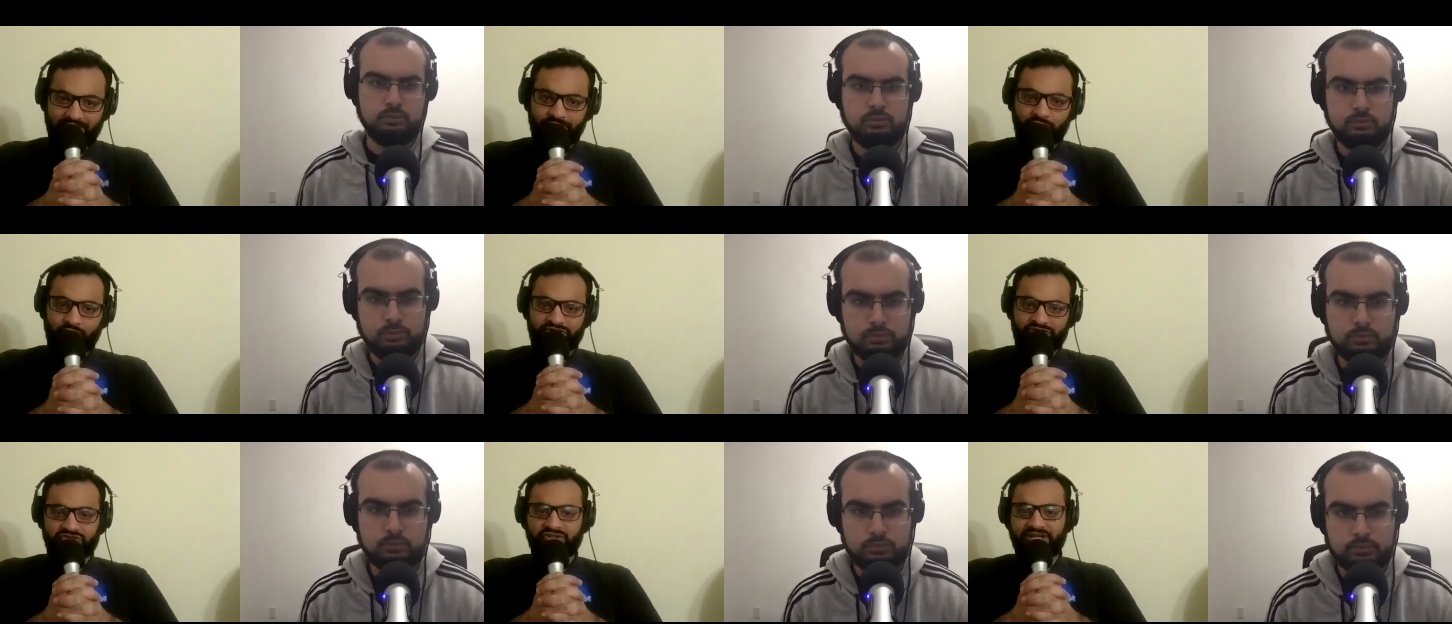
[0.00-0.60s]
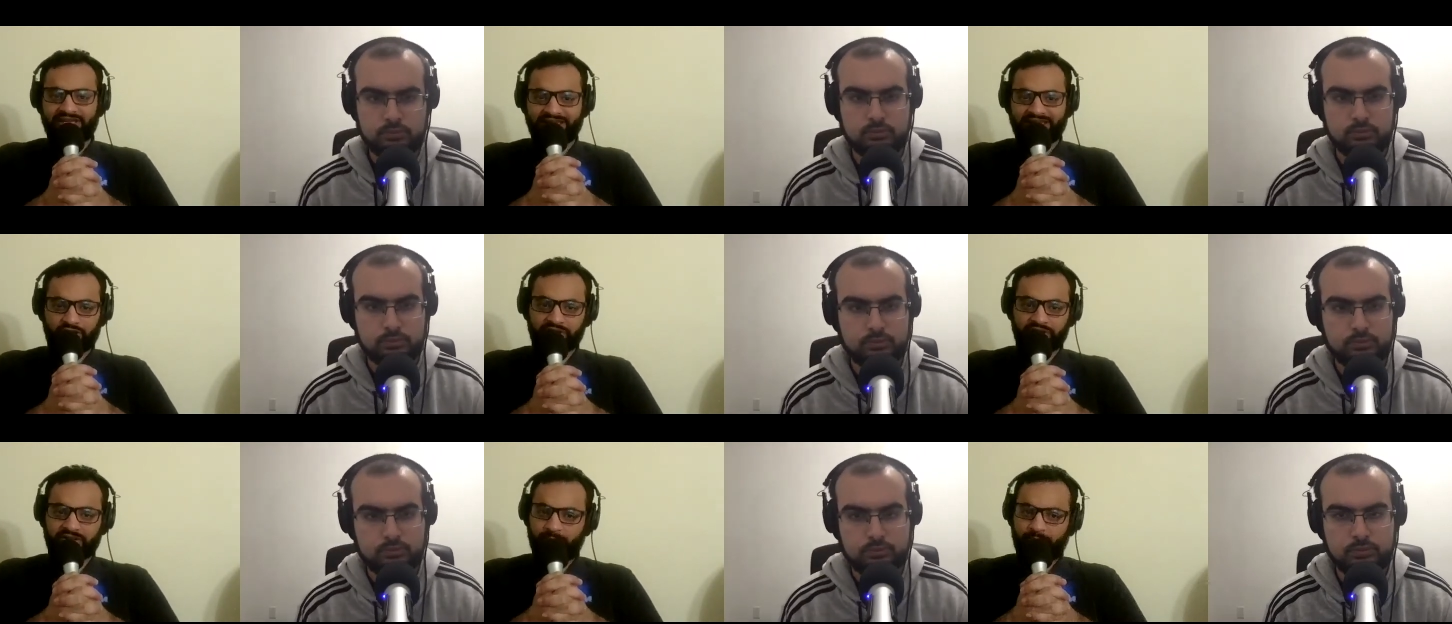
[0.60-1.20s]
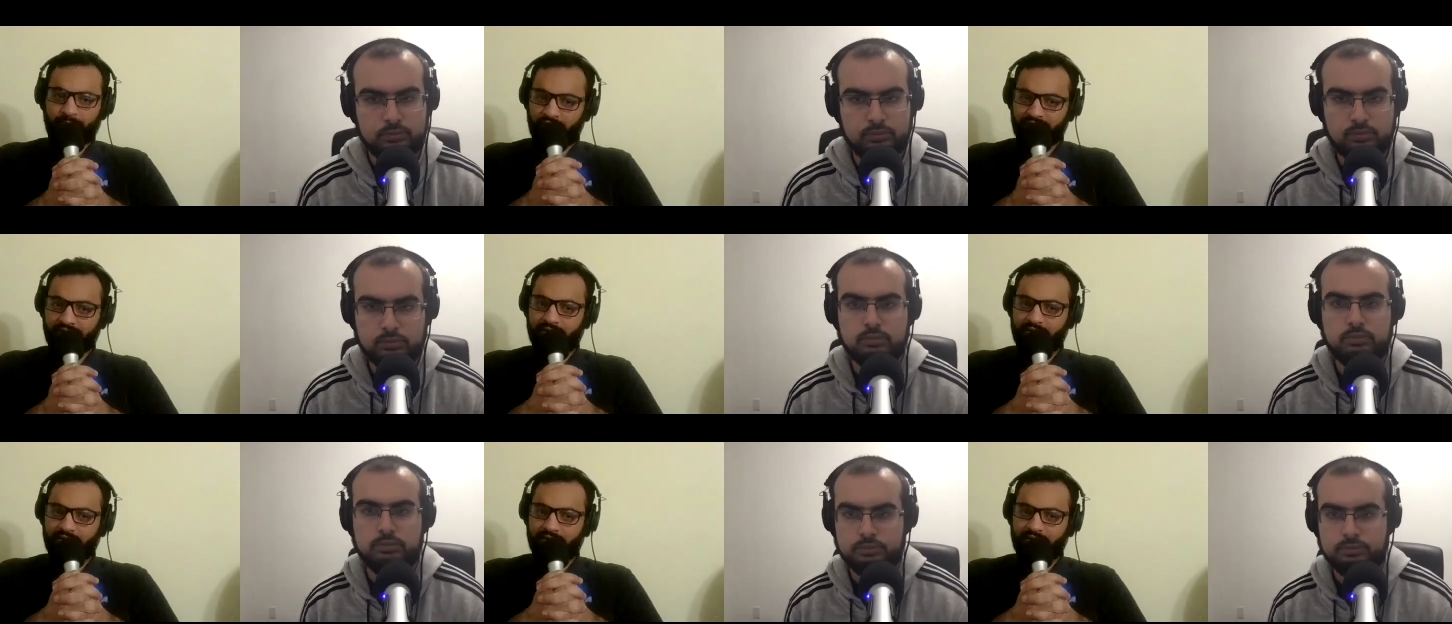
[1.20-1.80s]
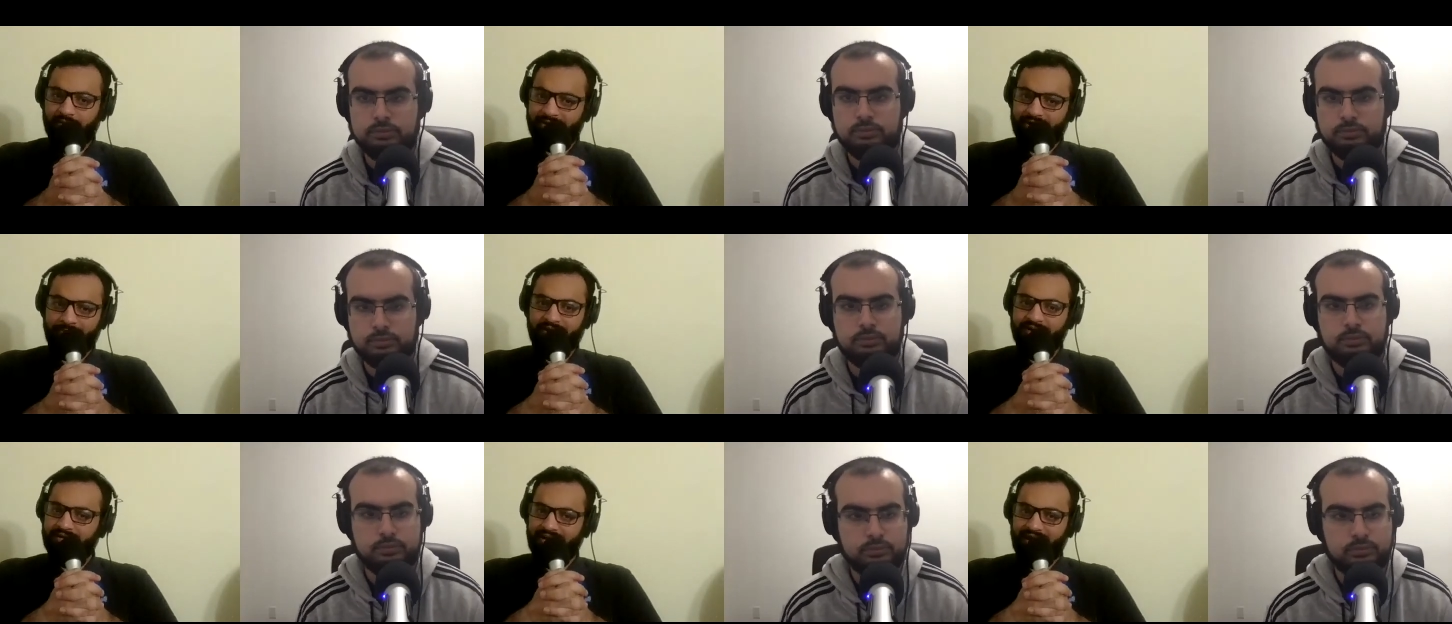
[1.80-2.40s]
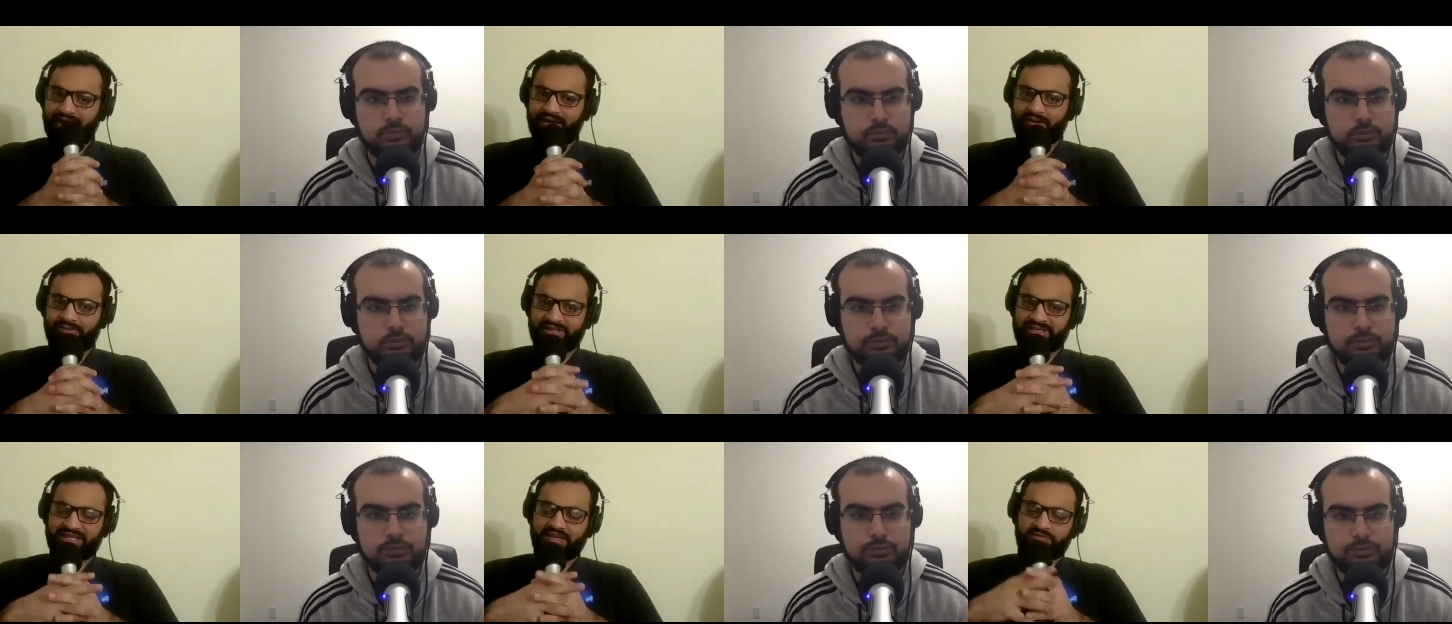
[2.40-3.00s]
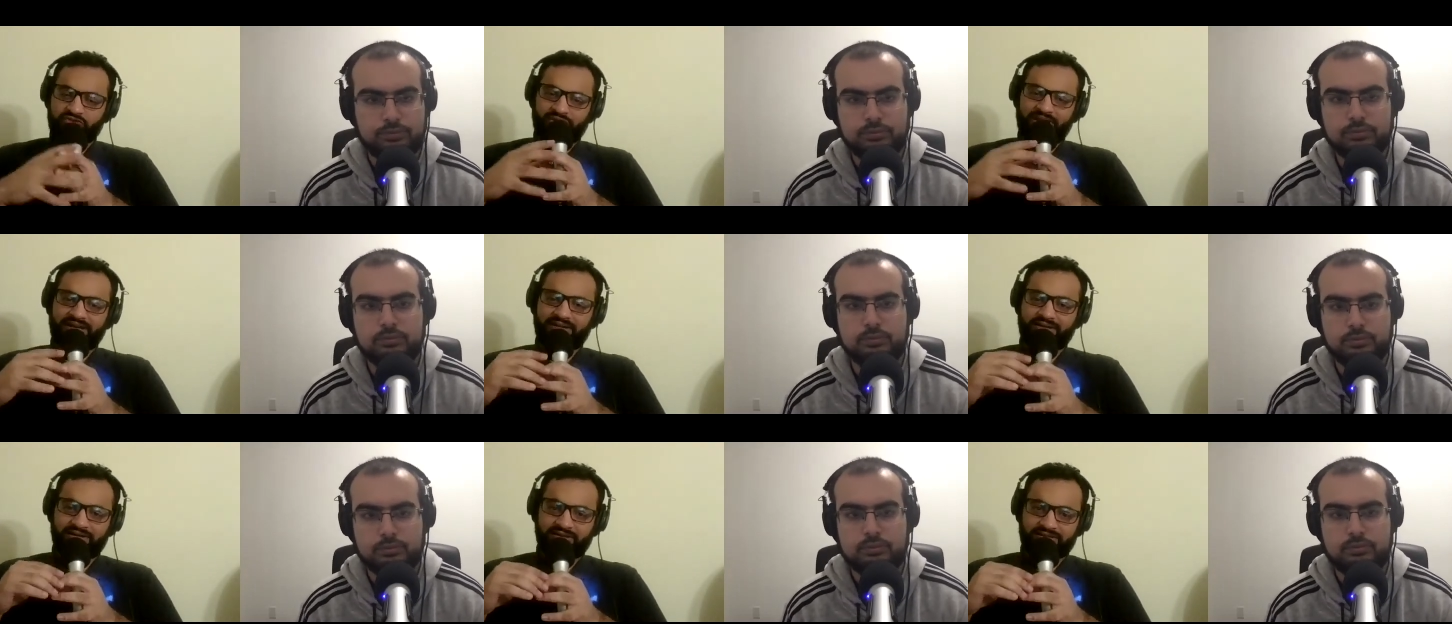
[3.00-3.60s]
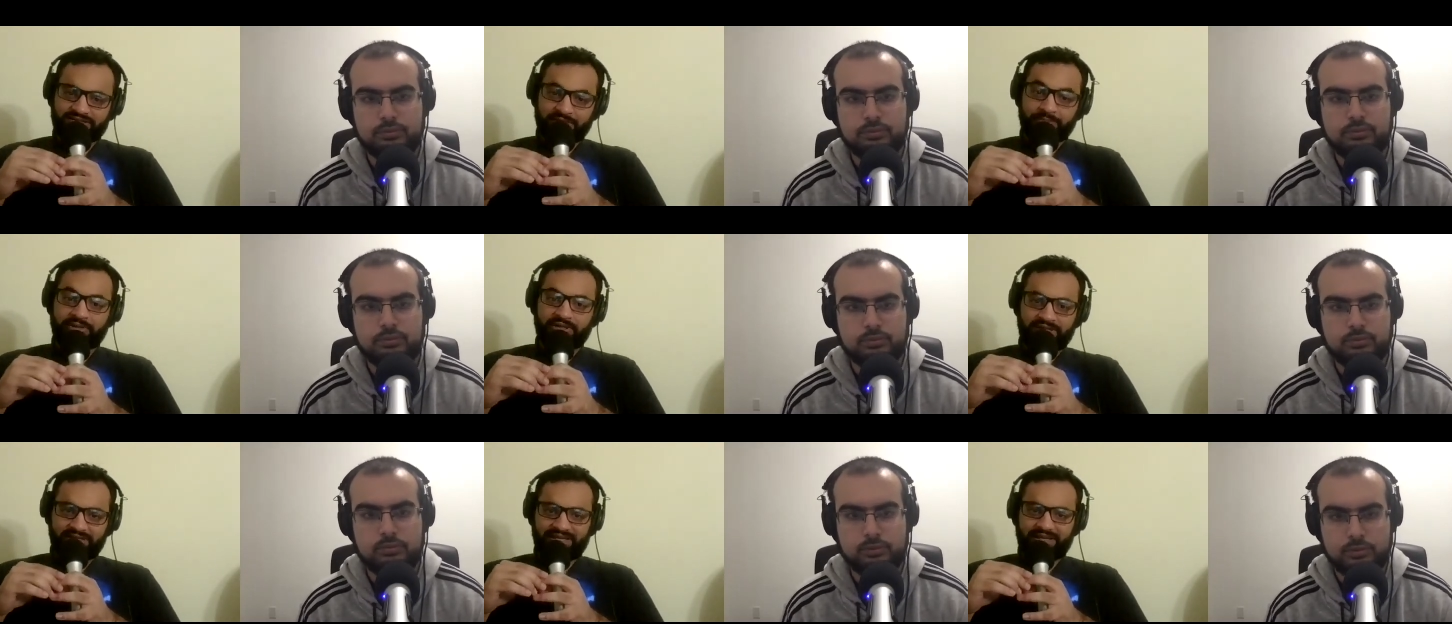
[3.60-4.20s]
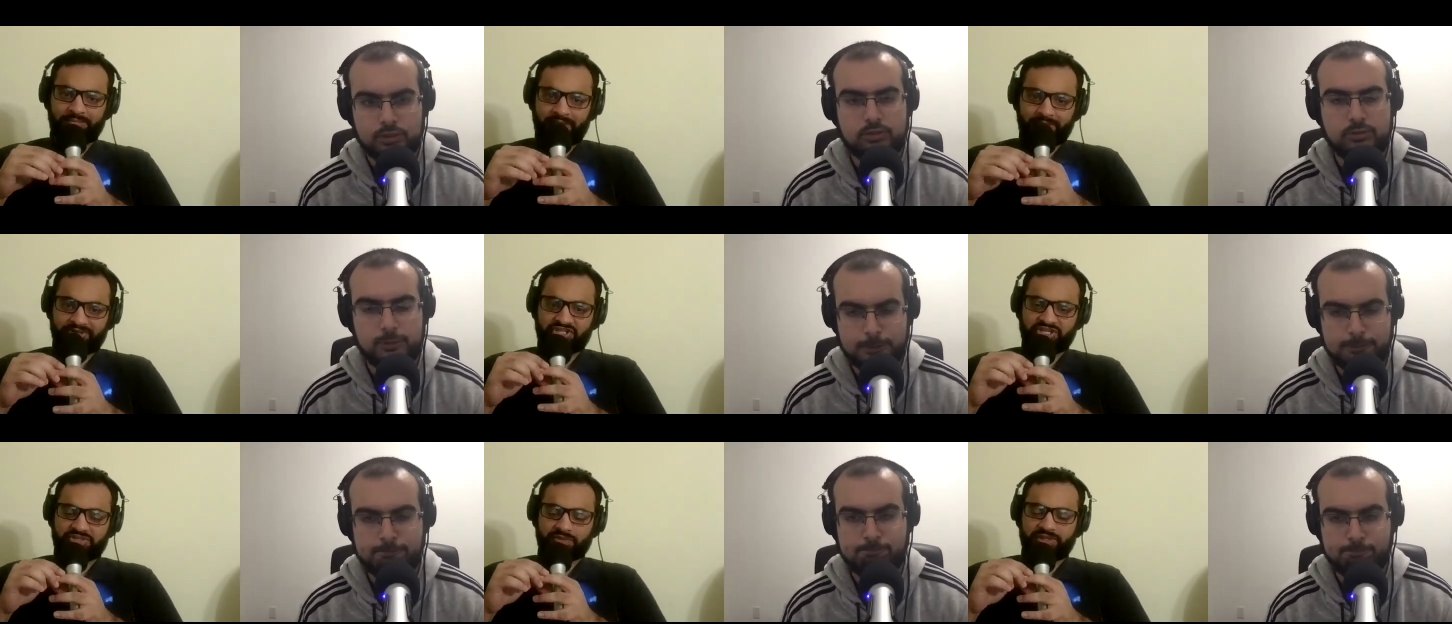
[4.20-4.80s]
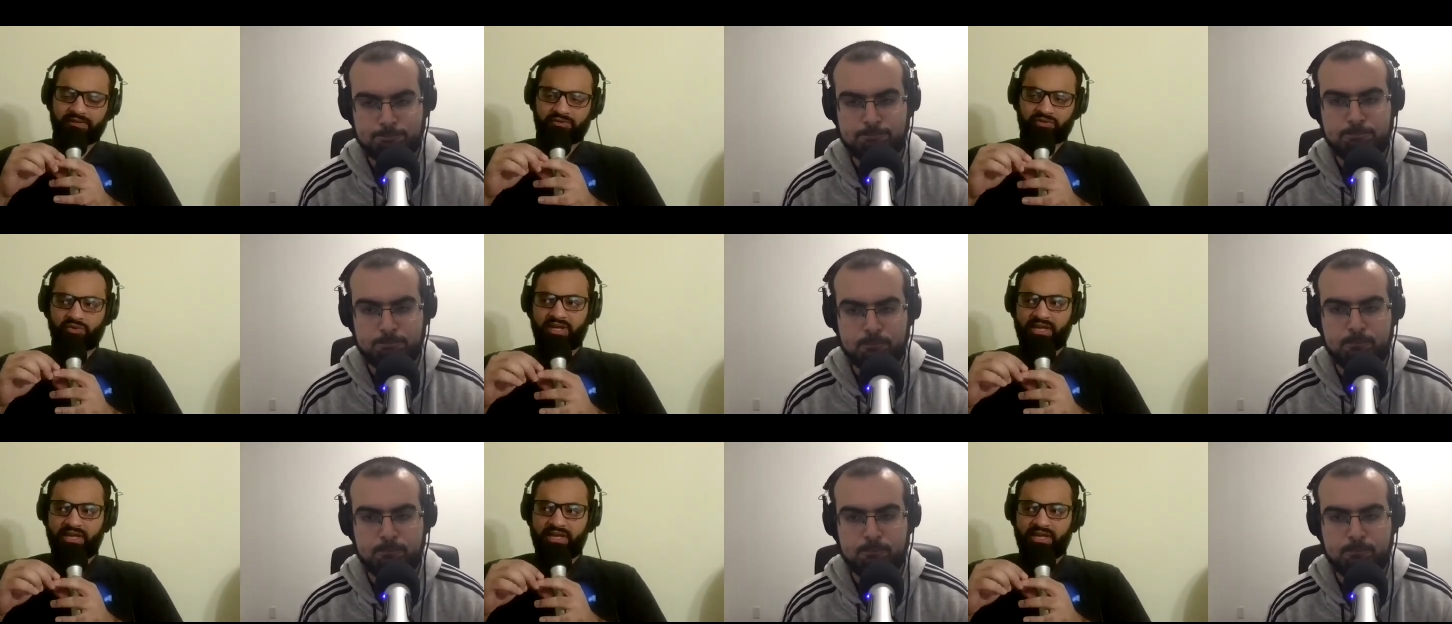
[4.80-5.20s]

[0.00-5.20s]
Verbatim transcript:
Speaker 1: Of course, he can talk the ball a little bit, but I don't think he gives you that uh, stability that maybe Chase will give you.